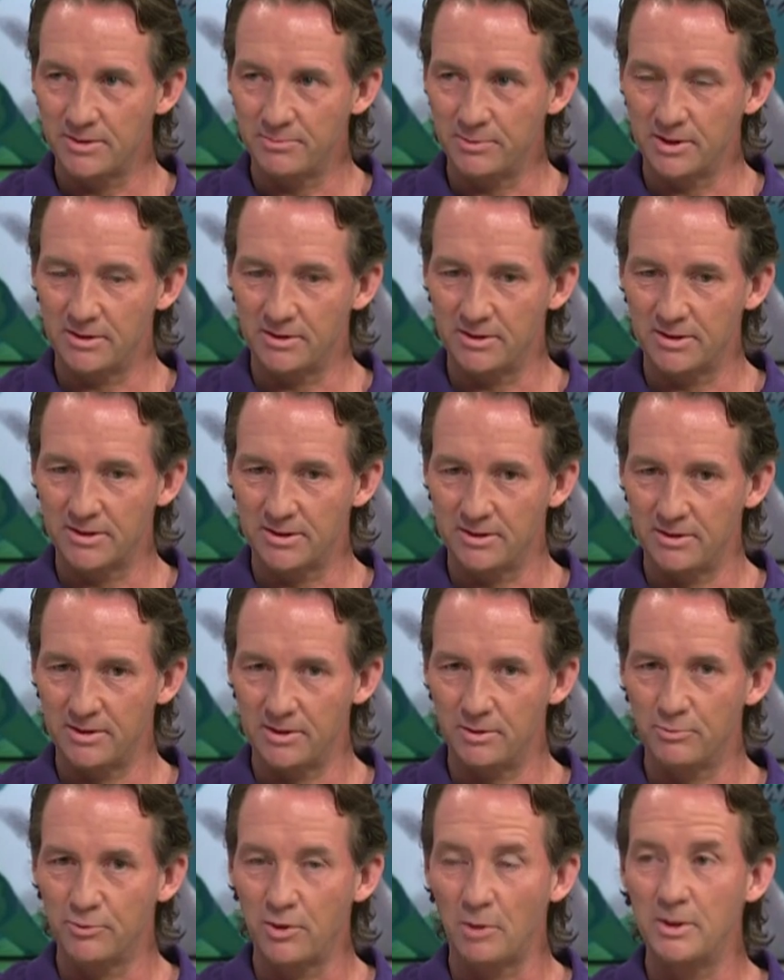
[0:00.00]
because
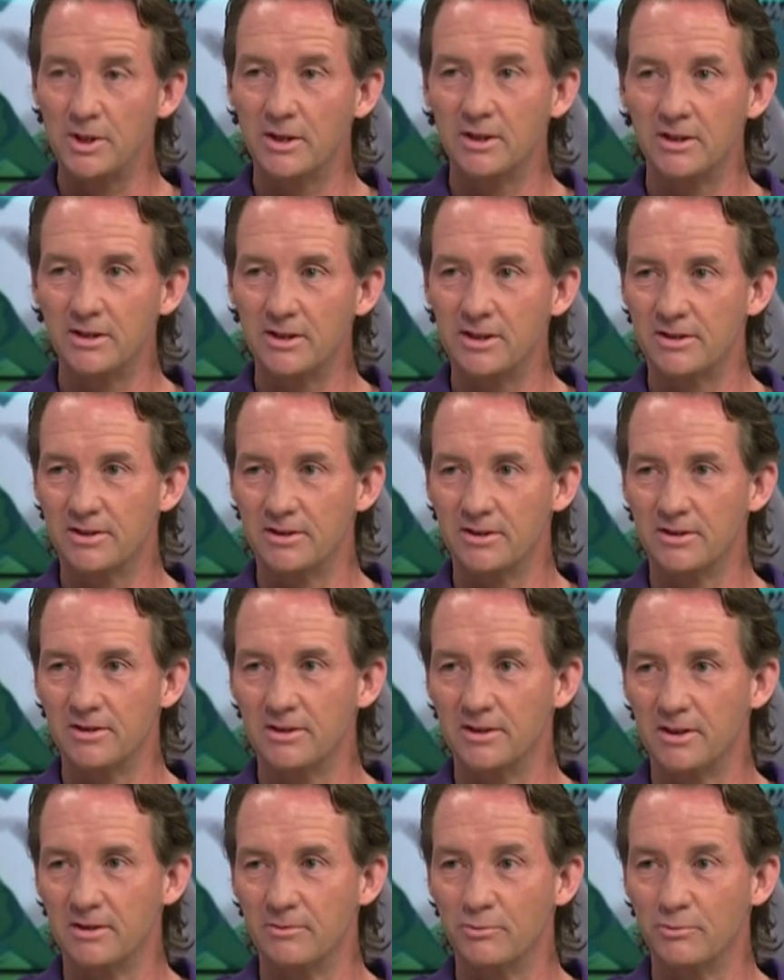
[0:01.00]
you're probably going to need to